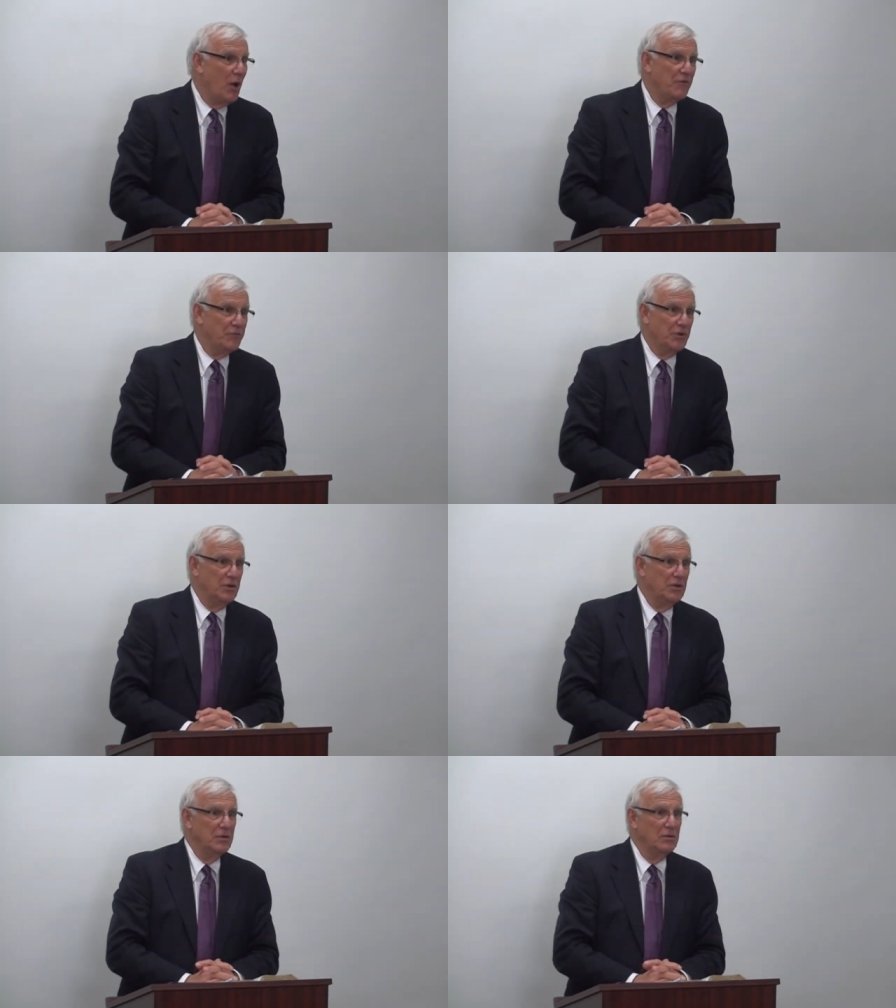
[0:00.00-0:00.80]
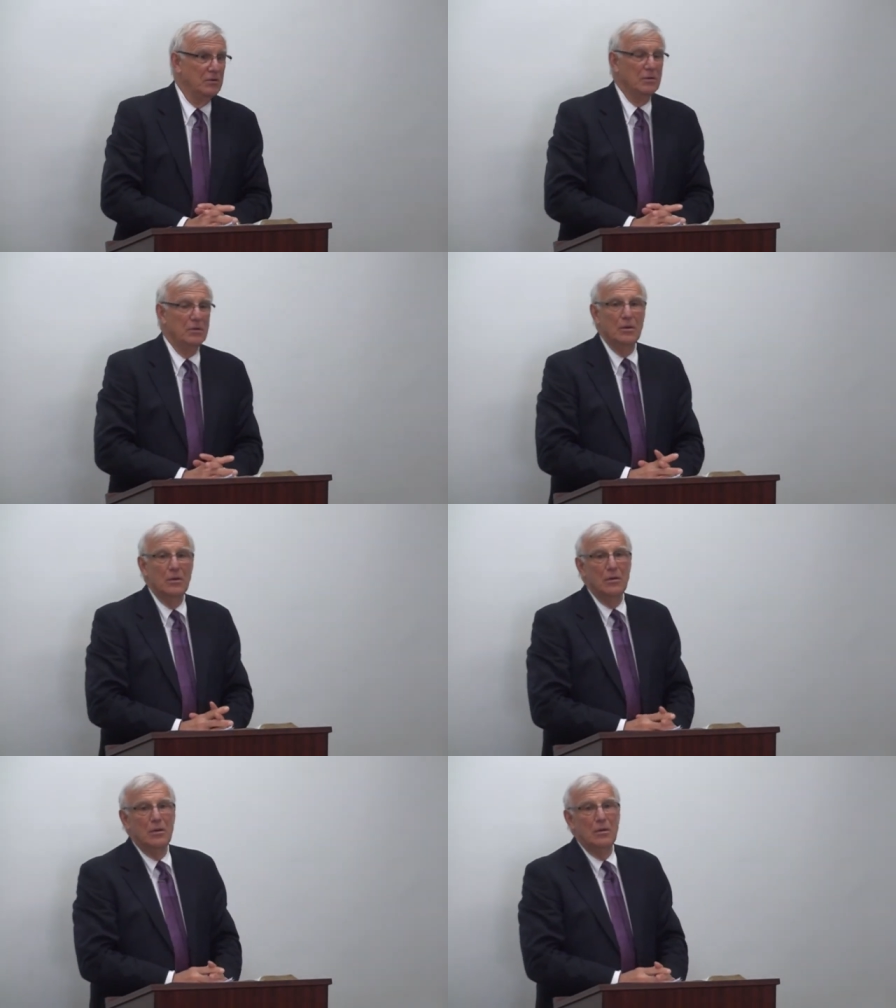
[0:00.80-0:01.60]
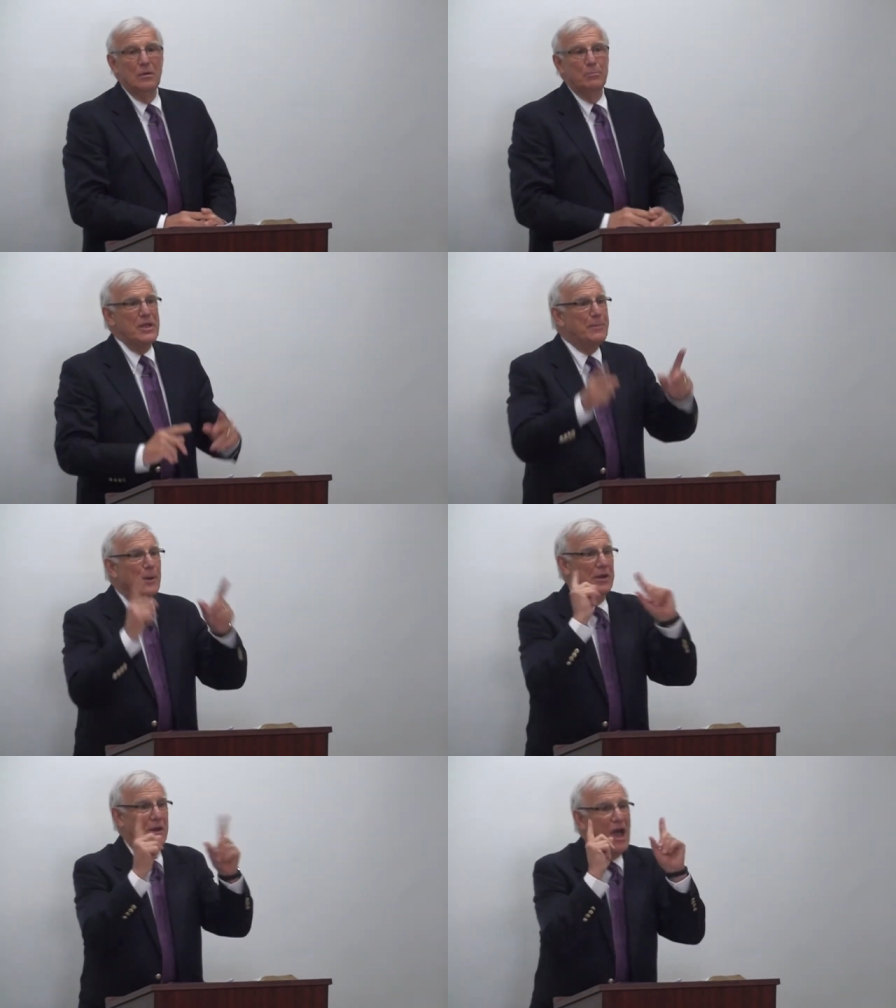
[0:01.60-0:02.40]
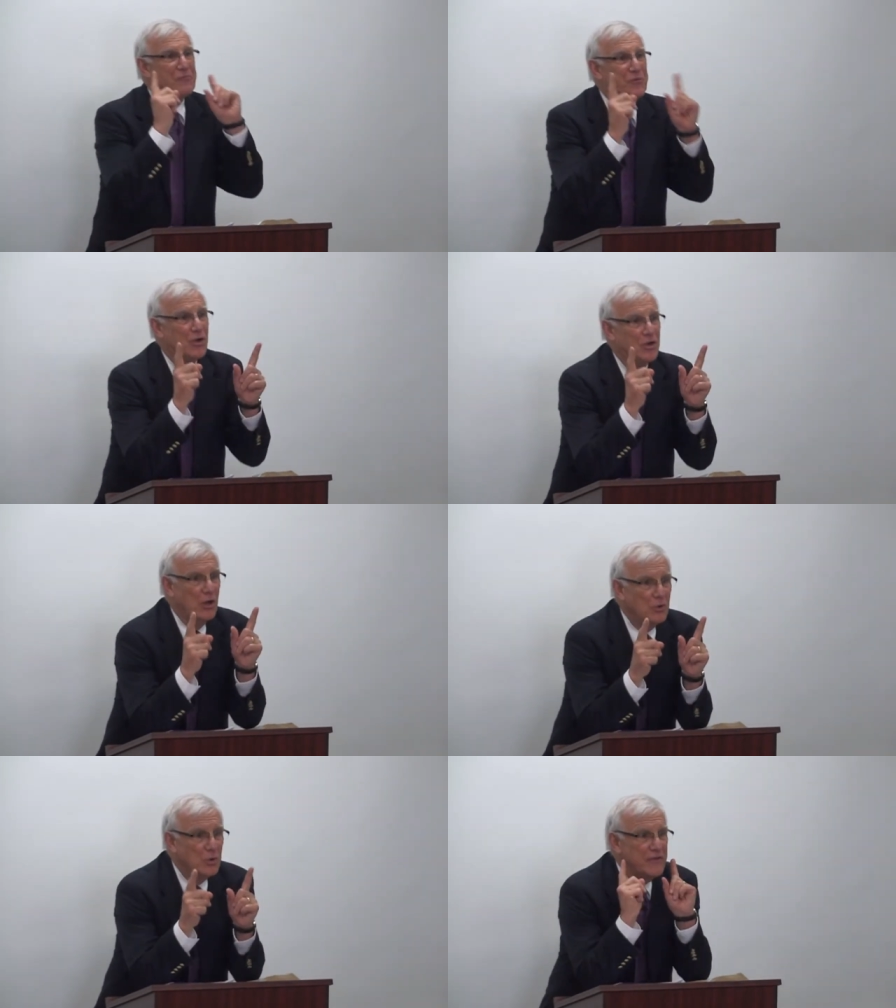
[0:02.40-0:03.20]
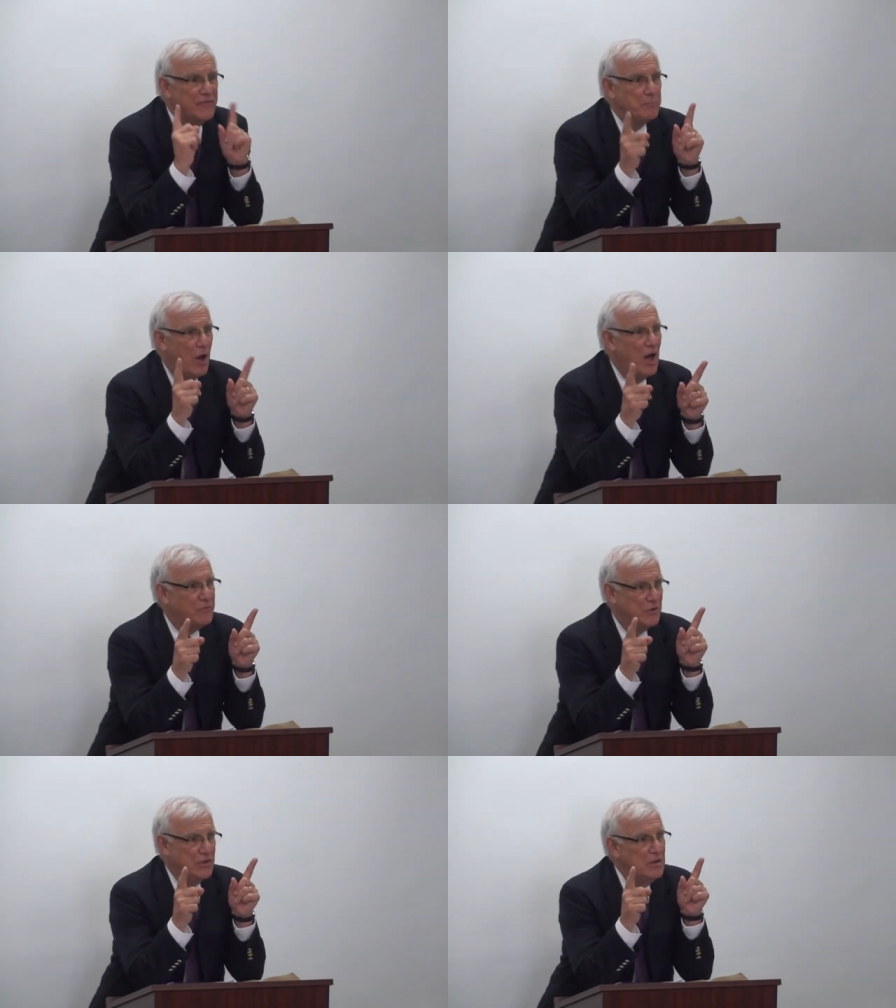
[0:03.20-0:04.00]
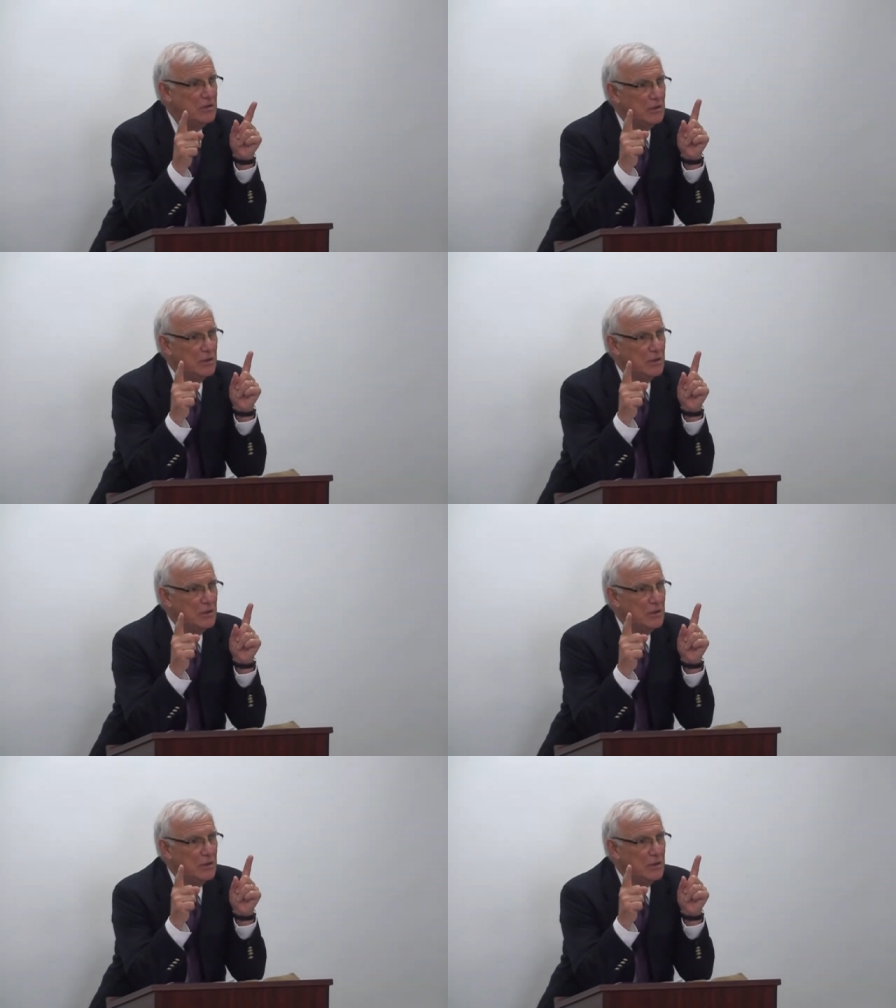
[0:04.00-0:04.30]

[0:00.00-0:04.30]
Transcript: poverty. People in Africa who live in poverty